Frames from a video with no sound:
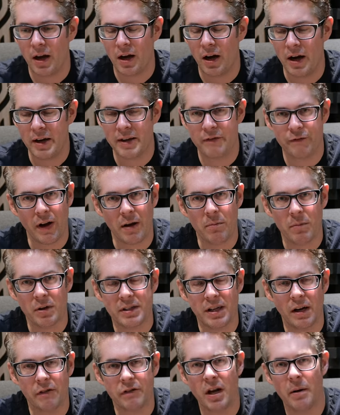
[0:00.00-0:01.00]
I found
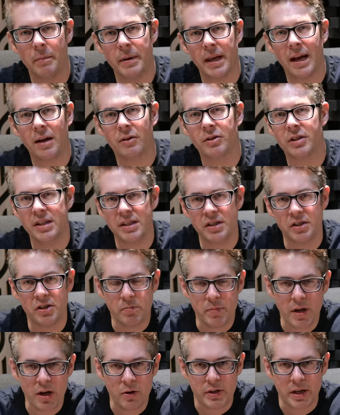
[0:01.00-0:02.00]
myself coming out to listen
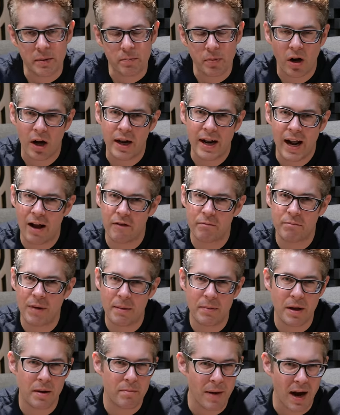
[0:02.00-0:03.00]
to music, but I'd have
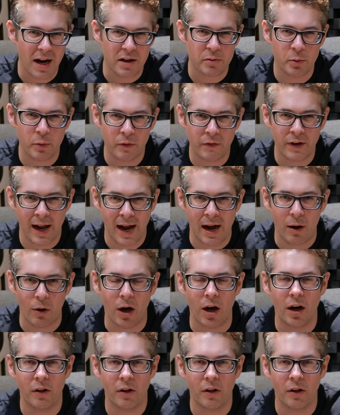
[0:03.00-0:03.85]
maybe a maximum of an hour.